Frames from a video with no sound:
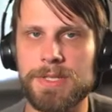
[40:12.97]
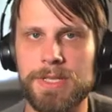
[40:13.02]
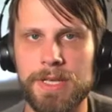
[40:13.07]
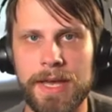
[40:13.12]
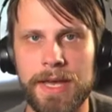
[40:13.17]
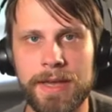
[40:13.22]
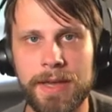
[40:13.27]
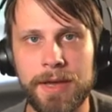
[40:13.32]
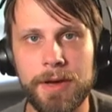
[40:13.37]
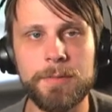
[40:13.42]

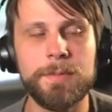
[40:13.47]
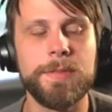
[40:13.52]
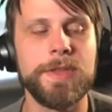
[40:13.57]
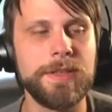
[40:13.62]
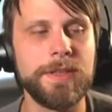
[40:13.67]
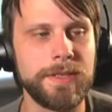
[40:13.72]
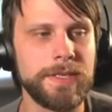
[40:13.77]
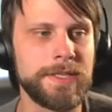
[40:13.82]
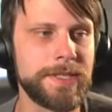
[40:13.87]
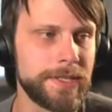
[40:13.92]
I hope
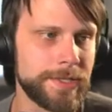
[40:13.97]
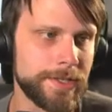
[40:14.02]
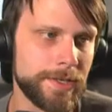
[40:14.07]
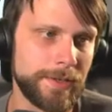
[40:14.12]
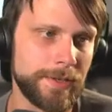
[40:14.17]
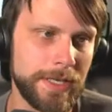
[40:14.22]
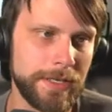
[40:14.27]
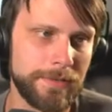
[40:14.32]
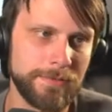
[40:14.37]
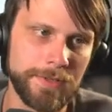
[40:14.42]
that this is
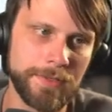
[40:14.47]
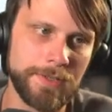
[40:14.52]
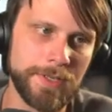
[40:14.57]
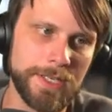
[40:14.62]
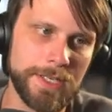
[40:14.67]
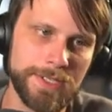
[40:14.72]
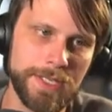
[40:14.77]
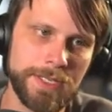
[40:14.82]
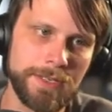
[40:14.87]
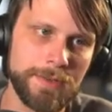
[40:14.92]
okay for you
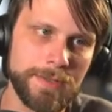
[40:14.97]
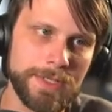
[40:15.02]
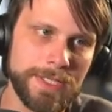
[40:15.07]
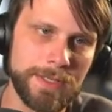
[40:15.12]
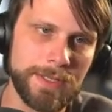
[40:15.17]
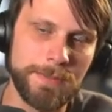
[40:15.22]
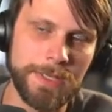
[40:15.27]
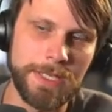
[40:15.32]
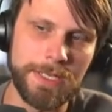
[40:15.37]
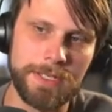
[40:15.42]
guys. I know it's
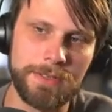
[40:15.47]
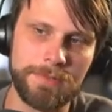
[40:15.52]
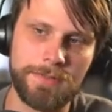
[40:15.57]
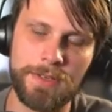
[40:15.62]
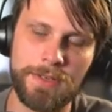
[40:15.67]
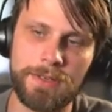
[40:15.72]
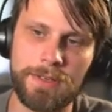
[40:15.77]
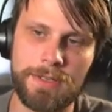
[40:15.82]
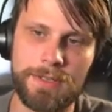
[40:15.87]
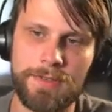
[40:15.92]
something
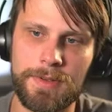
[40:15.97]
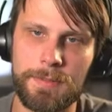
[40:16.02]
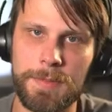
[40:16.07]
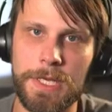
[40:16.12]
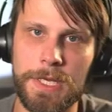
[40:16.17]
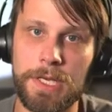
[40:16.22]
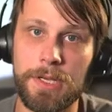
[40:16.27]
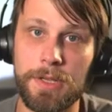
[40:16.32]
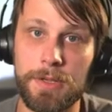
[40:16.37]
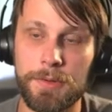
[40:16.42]
different, it's
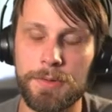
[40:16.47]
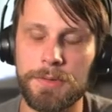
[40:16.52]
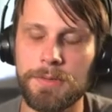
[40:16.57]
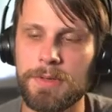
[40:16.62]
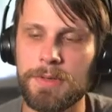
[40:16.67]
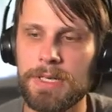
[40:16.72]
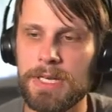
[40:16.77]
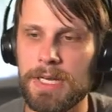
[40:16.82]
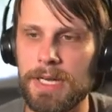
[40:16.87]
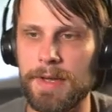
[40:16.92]
something new.
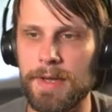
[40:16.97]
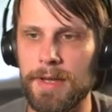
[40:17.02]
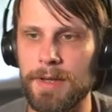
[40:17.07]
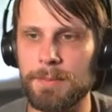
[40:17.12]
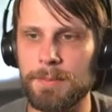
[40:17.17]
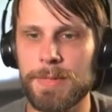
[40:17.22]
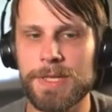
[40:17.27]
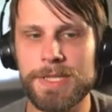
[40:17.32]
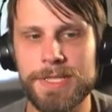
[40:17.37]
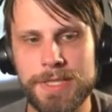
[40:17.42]

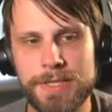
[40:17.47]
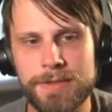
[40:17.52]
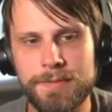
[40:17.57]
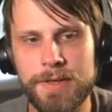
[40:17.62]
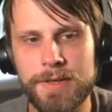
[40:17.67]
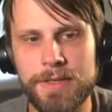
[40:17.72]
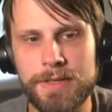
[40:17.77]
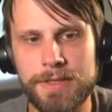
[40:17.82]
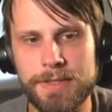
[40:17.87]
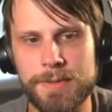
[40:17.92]
But it's just
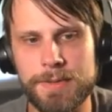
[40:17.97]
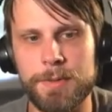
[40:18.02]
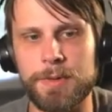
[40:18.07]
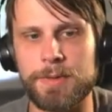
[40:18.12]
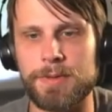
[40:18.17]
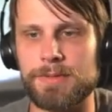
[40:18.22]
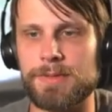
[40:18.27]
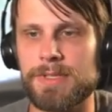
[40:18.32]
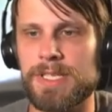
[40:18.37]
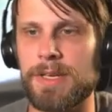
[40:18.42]
fun to
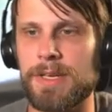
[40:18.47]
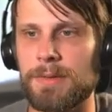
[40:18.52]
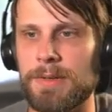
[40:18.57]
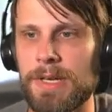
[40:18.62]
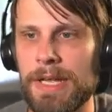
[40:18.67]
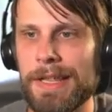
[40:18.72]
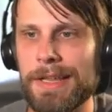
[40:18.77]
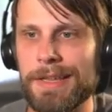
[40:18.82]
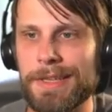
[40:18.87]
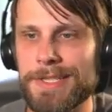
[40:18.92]
explore. So
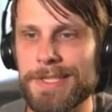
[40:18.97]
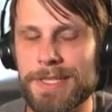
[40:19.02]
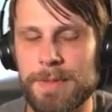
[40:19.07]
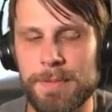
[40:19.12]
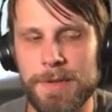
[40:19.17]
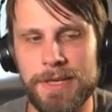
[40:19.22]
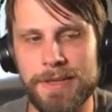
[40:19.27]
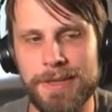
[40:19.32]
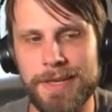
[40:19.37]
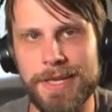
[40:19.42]
let's jump
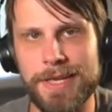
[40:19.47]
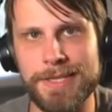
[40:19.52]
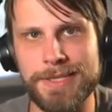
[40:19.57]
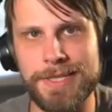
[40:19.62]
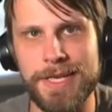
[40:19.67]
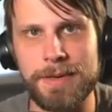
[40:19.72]
into the next game,